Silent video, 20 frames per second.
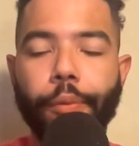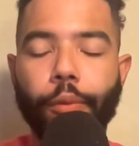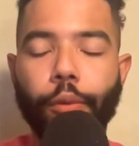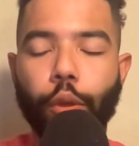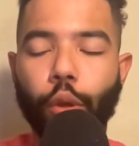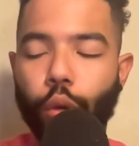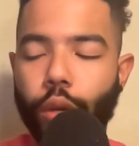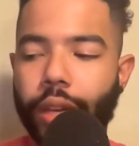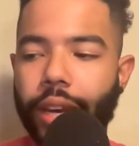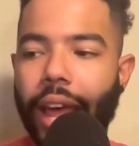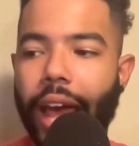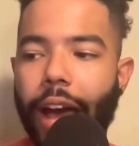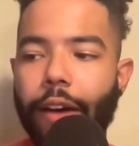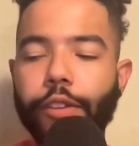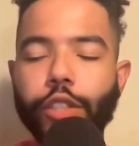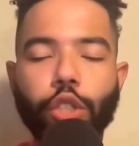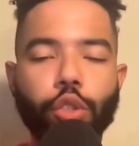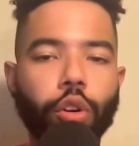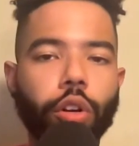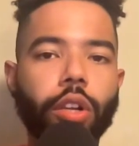you can have a
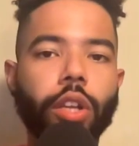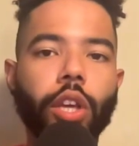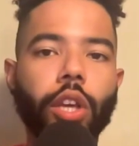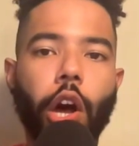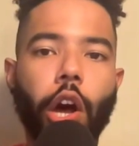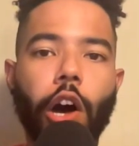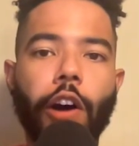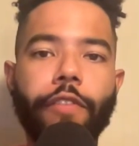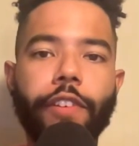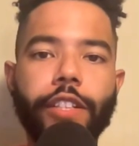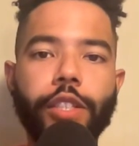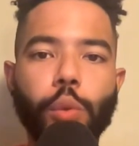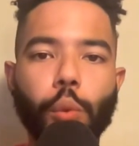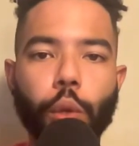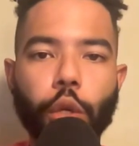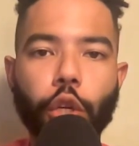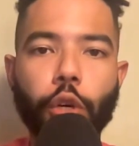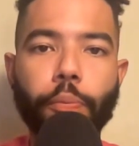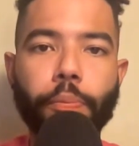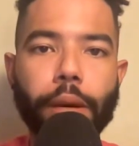struggling offense
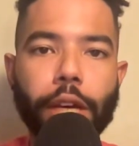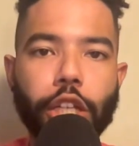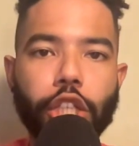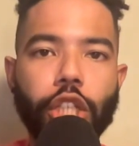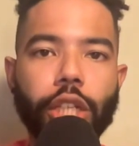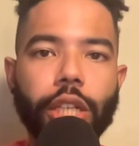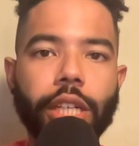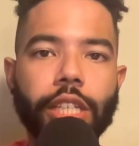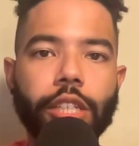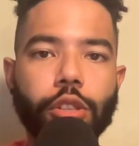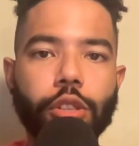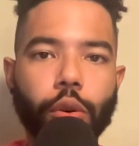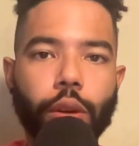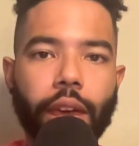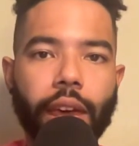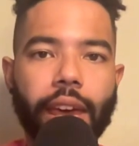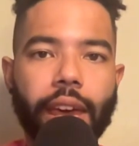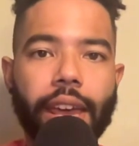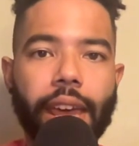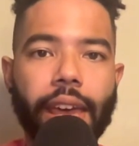when your pitching is
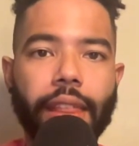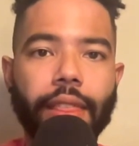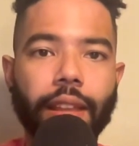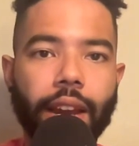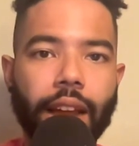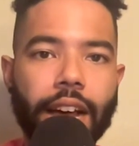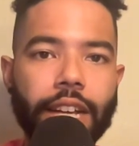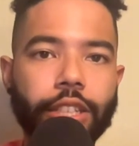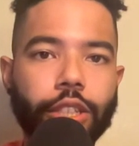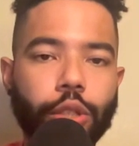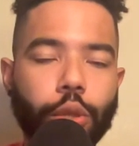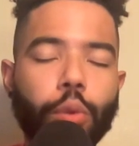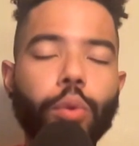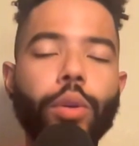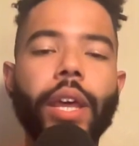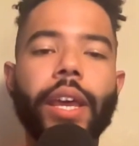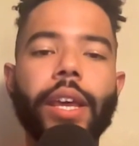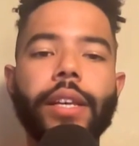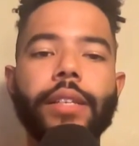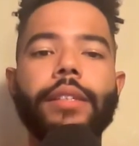okay. And the last 2
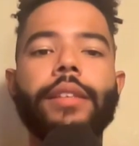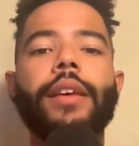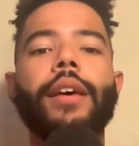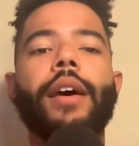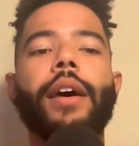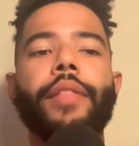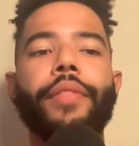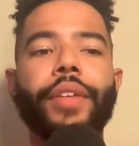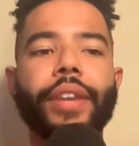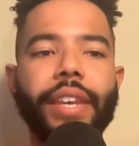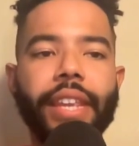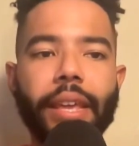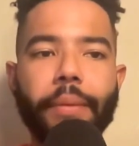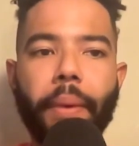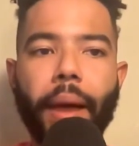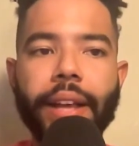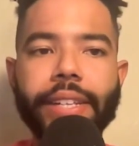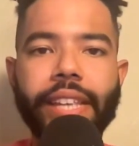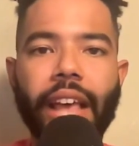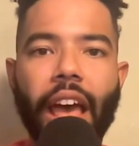days, the
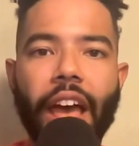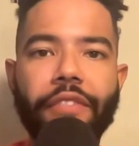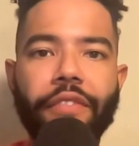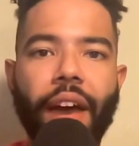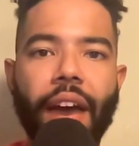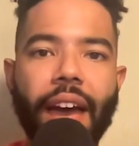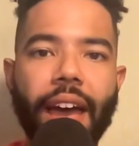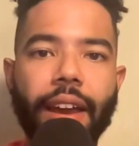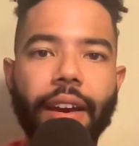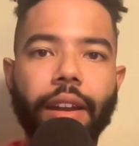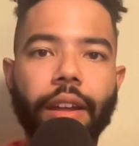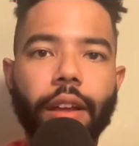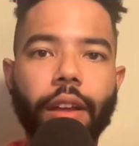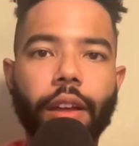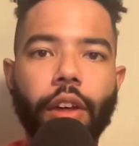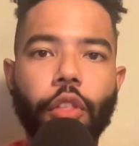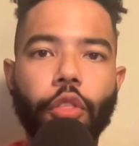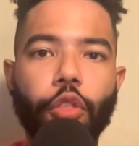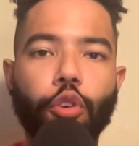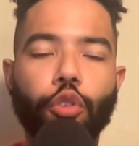D-backs have had
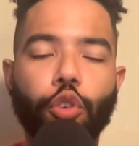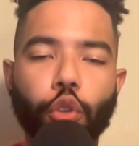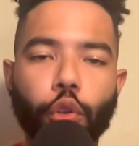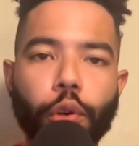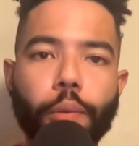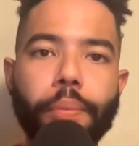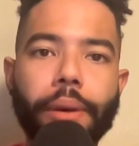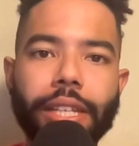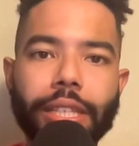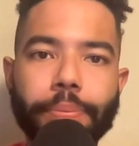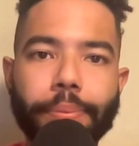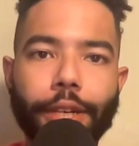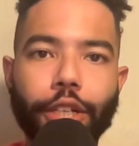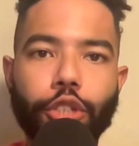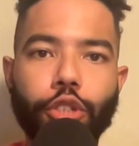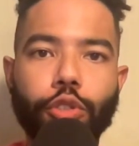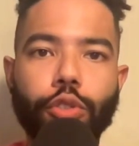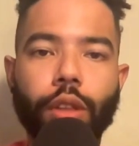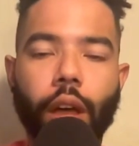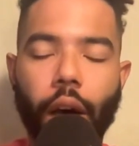their 2 best
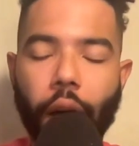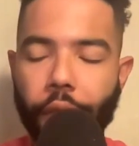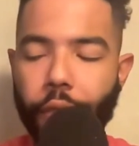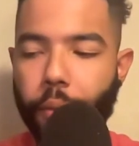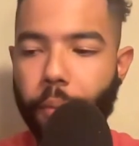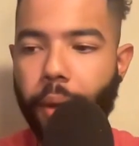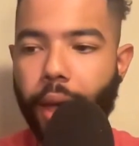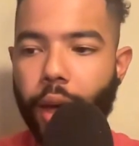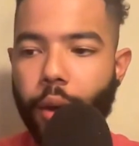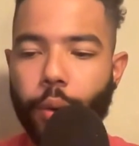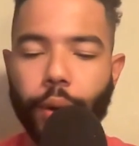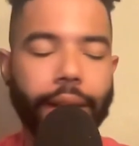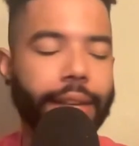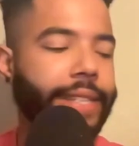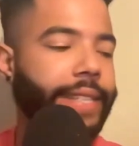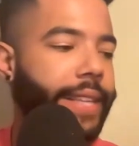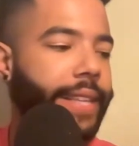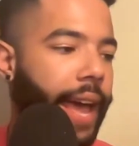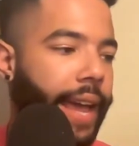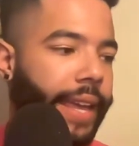pitchers on the mound, a
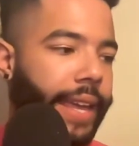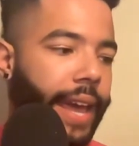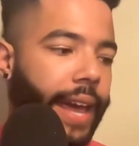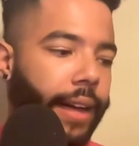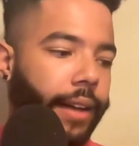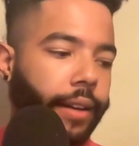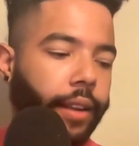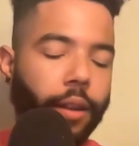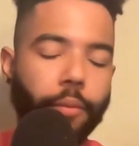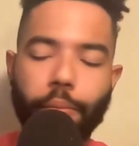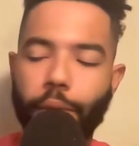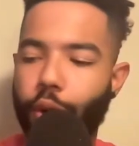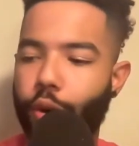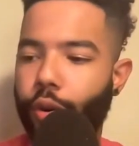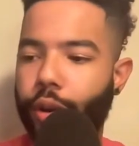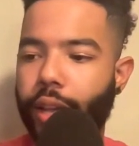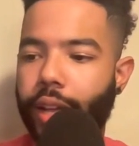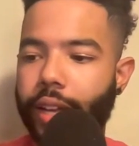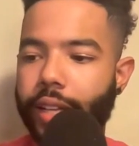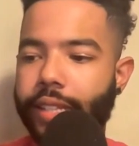Zach Gallen and a Merrill
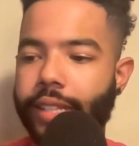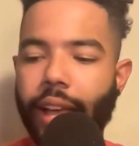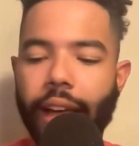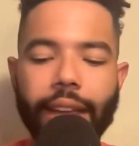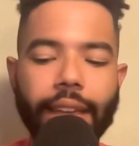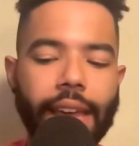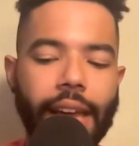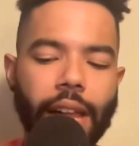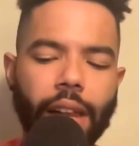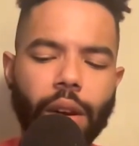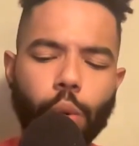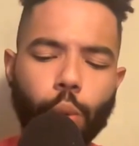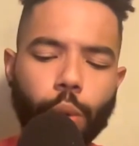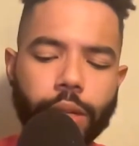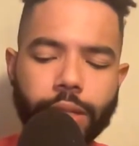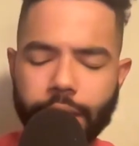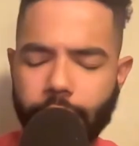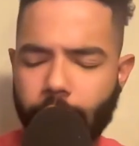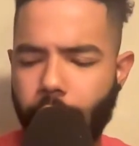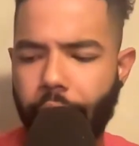Kelly. Zach Gallen
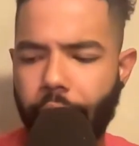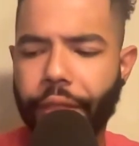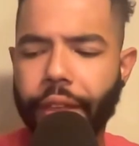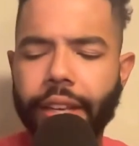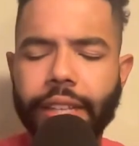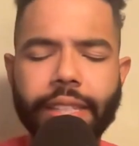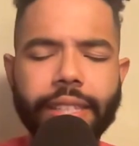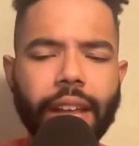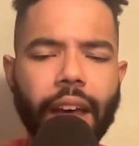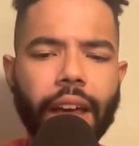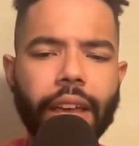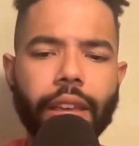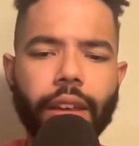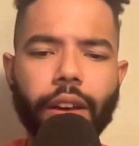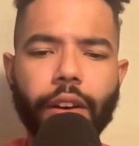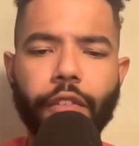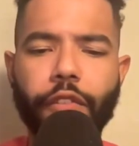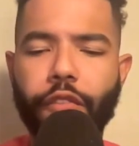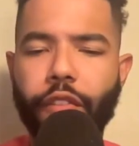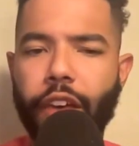was the Cy
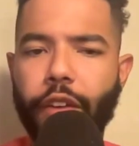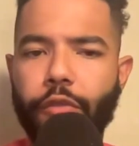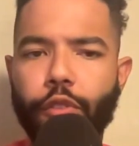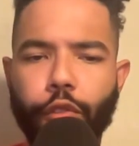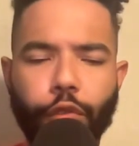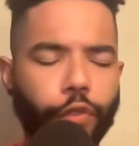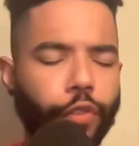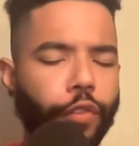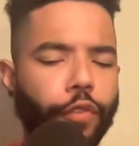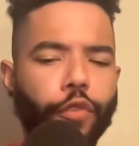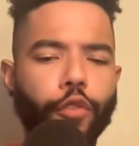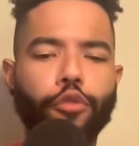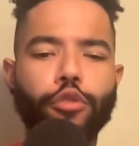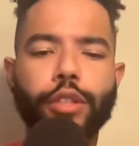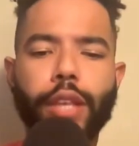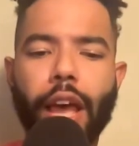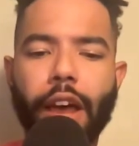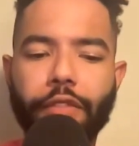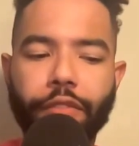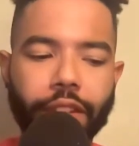Young favorite for the first
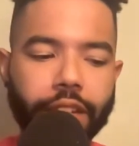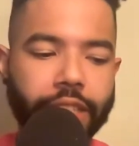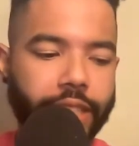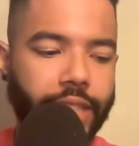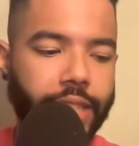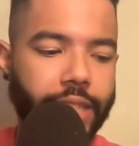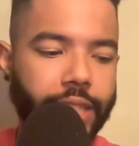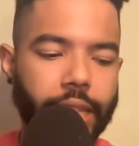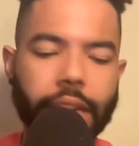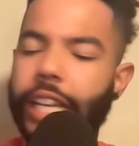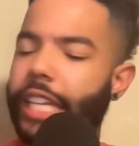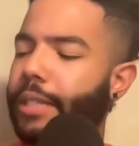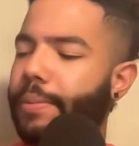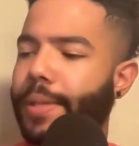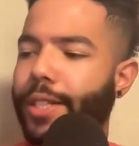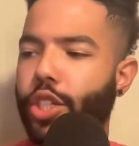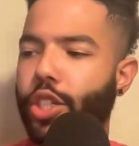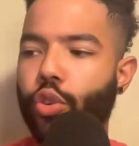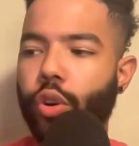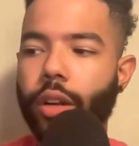half of the season. He's
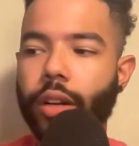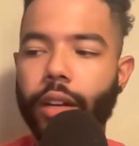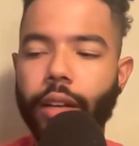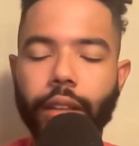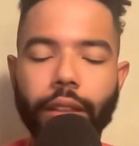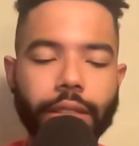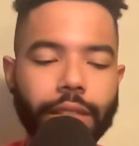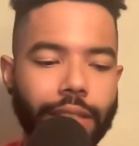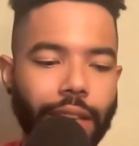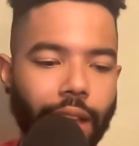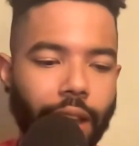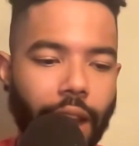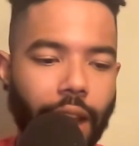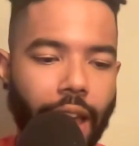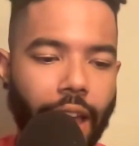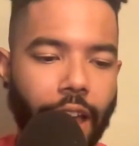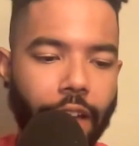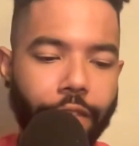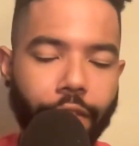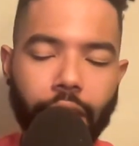been struggling in the second
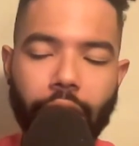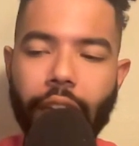half.